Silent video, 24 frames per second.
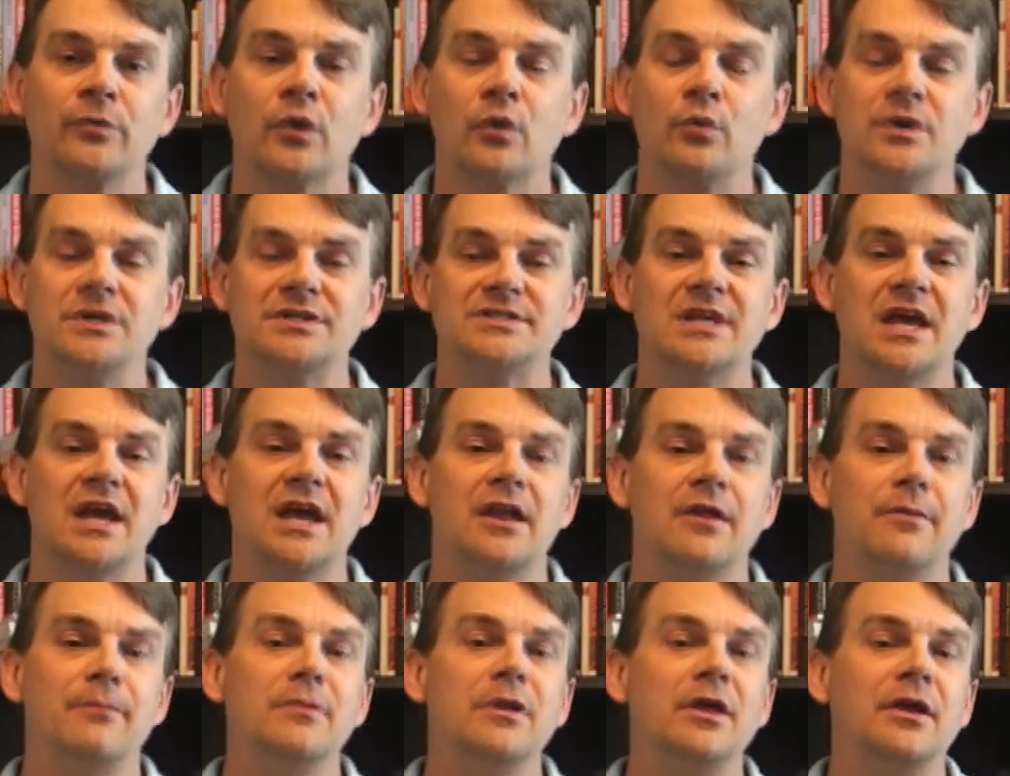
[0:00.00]
We say
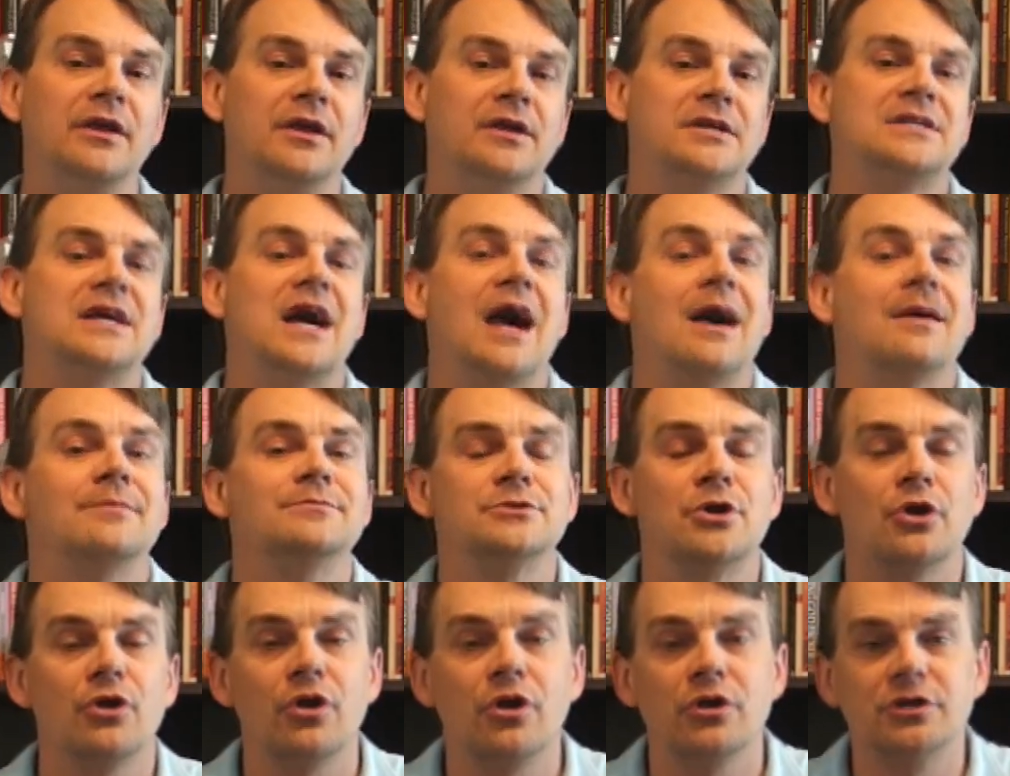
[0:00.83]
it a million
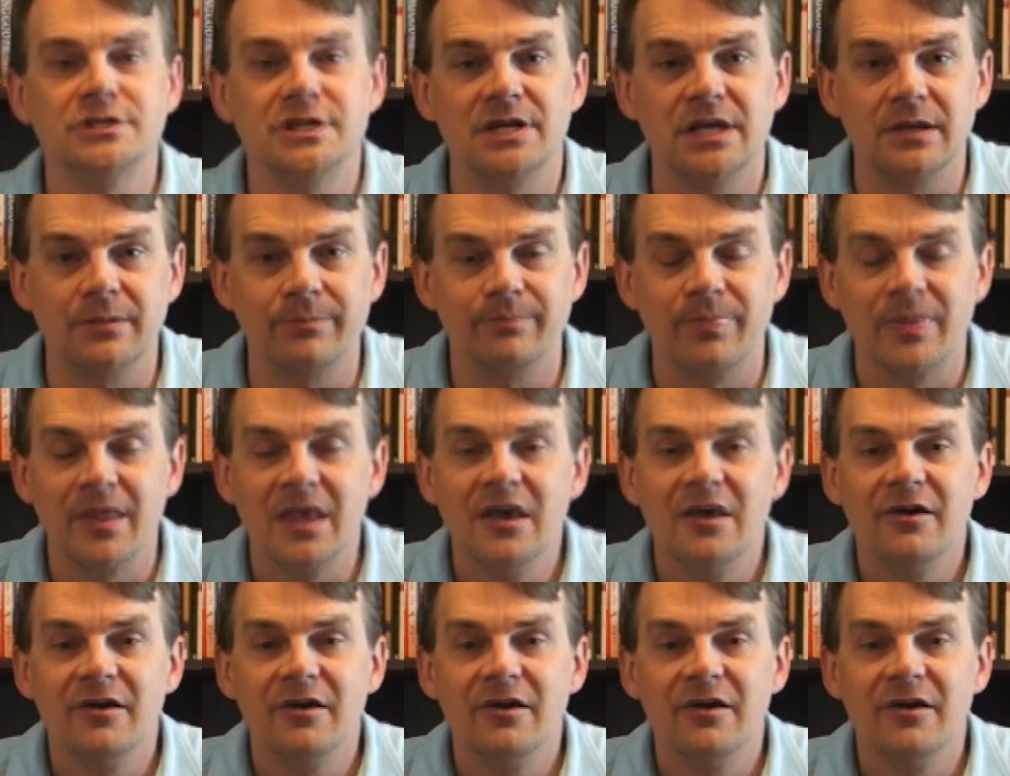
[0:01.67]
times on our team.